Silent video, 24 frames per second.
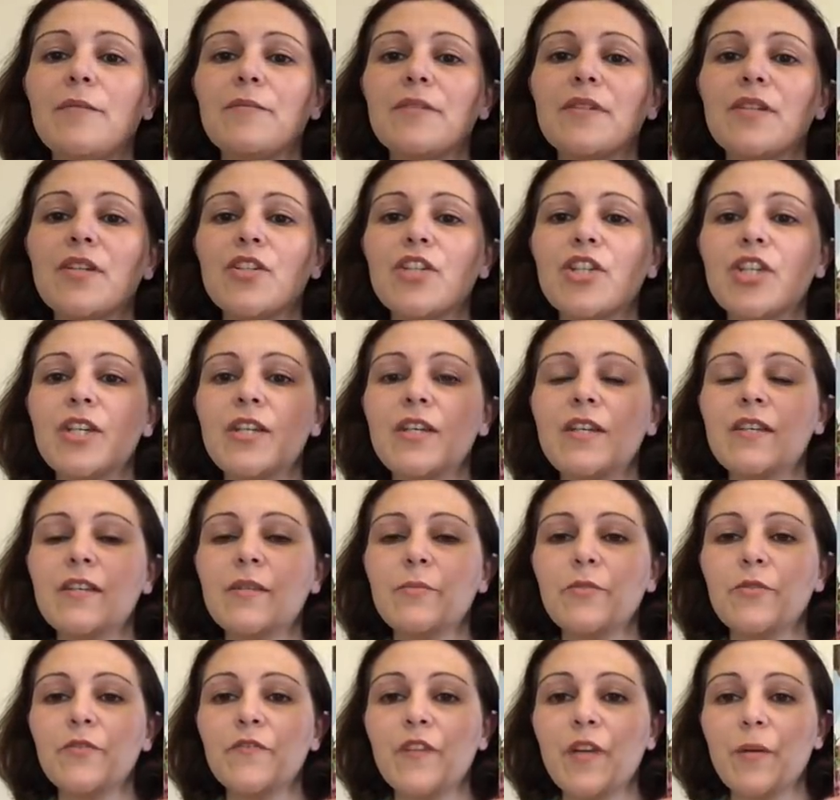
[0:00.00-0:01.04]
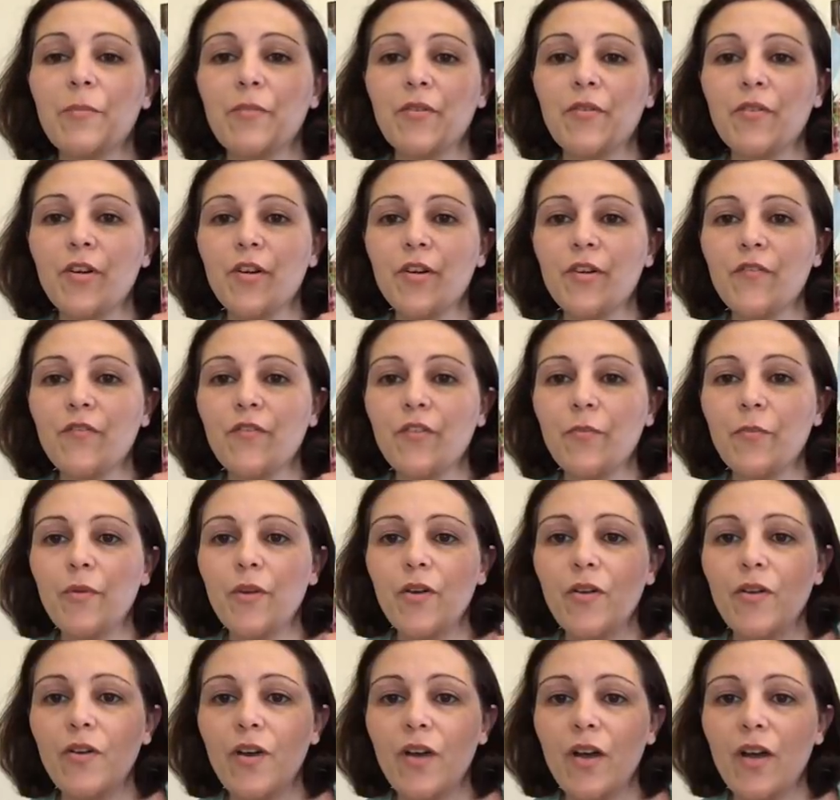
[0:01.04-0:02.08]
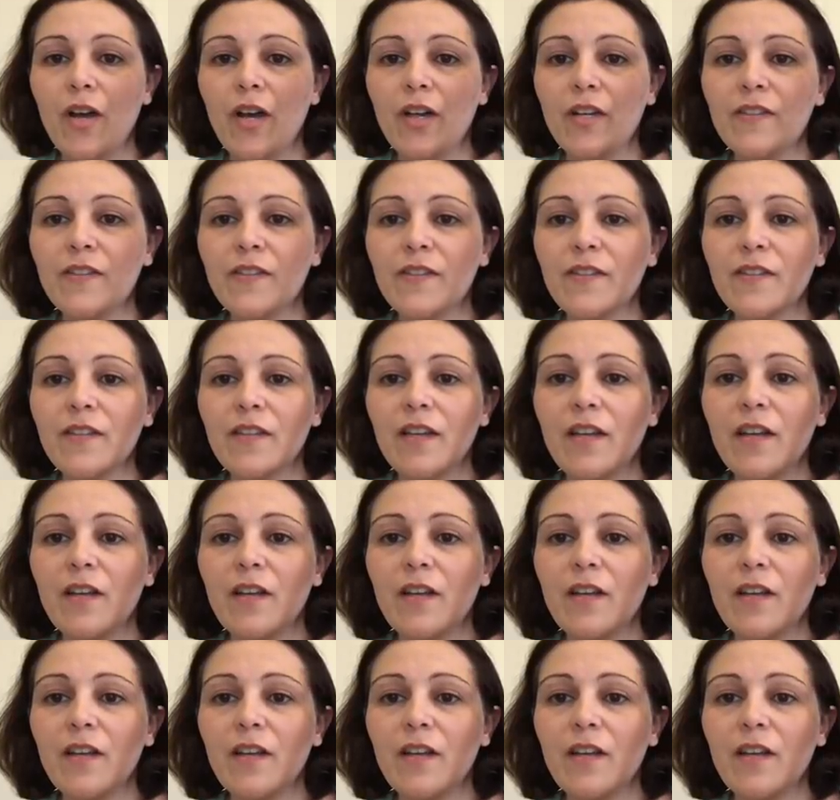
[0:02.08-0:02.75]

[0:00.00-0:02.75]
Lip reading: So she has moved up the road from her house,